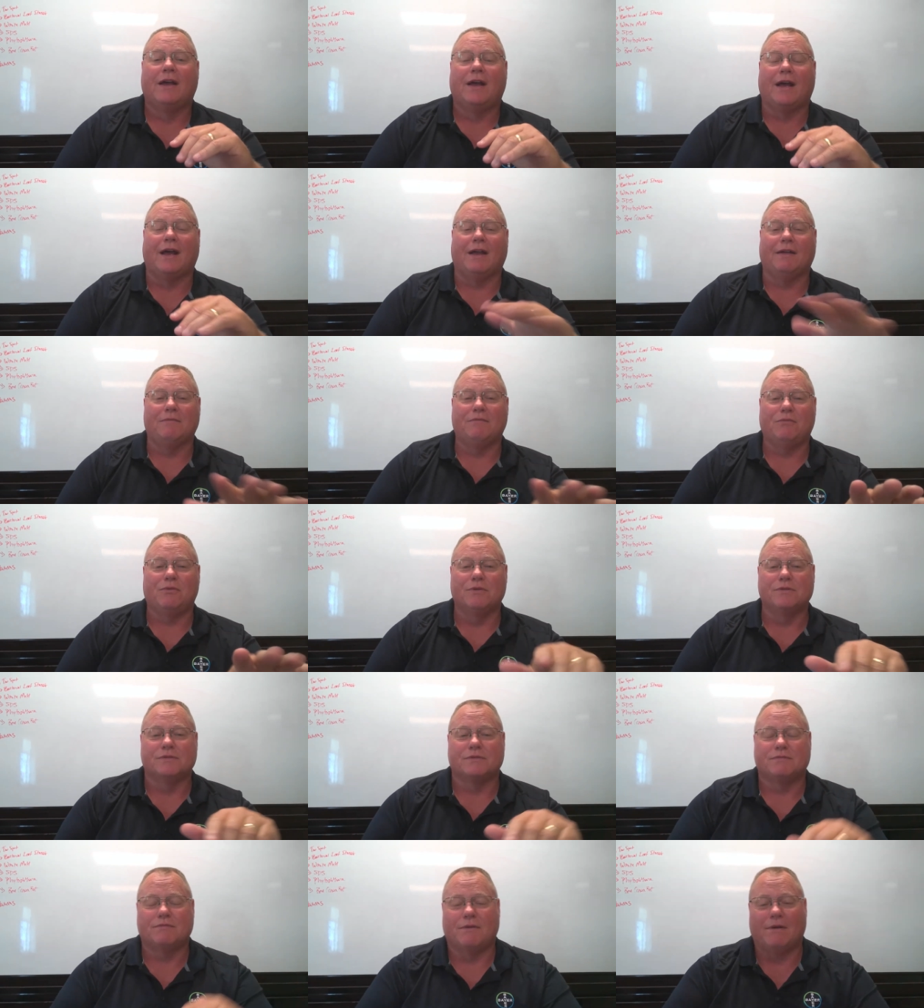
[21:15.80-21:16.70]
I
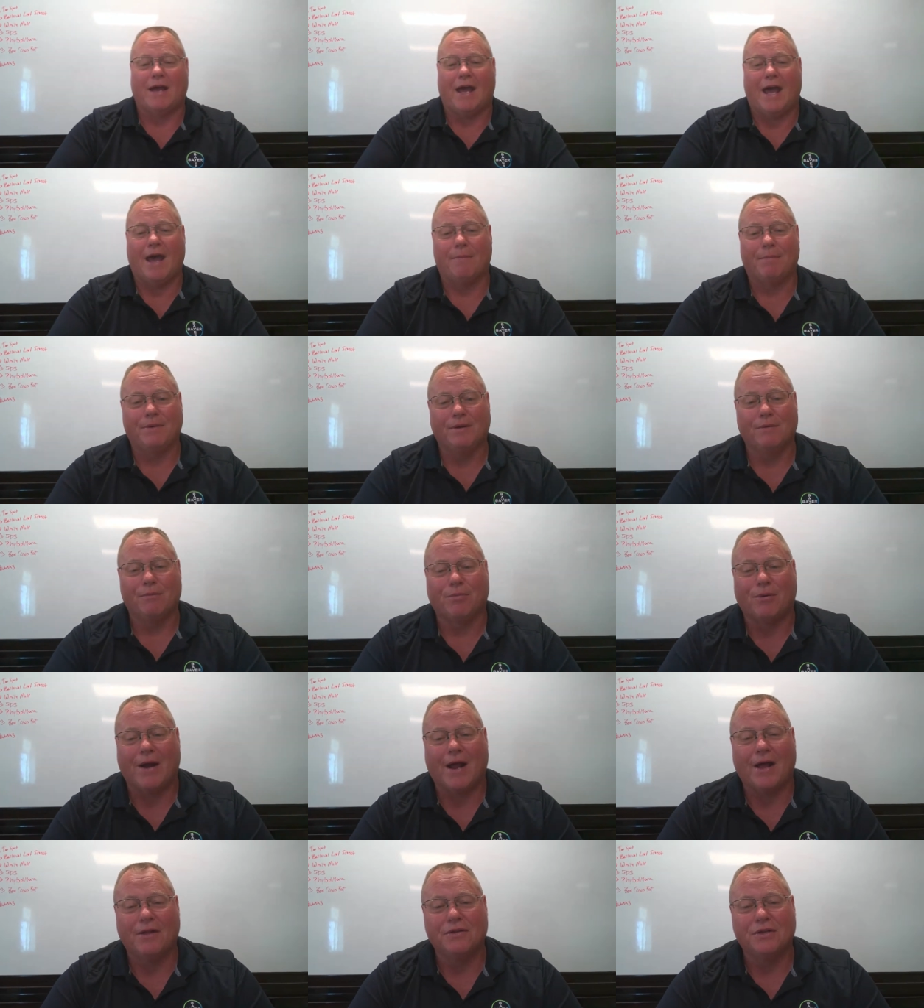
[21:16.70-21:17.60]
was happy and
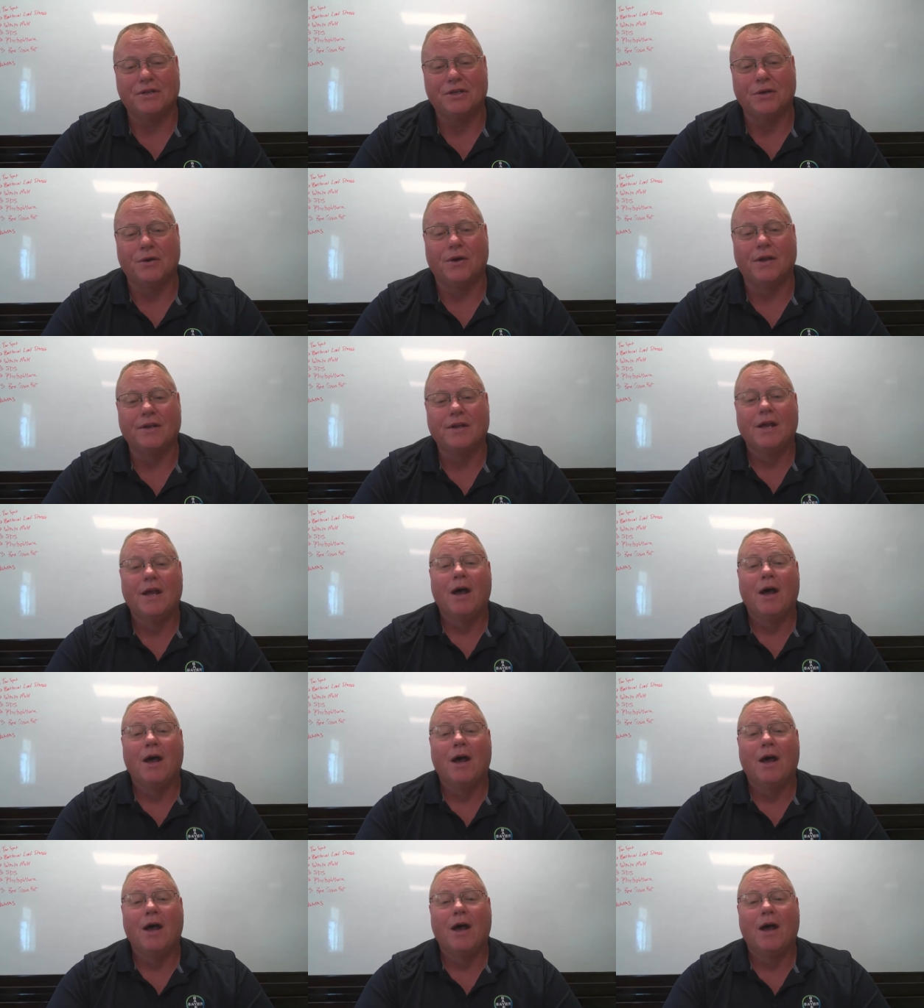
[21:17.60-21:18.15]
proud to do it.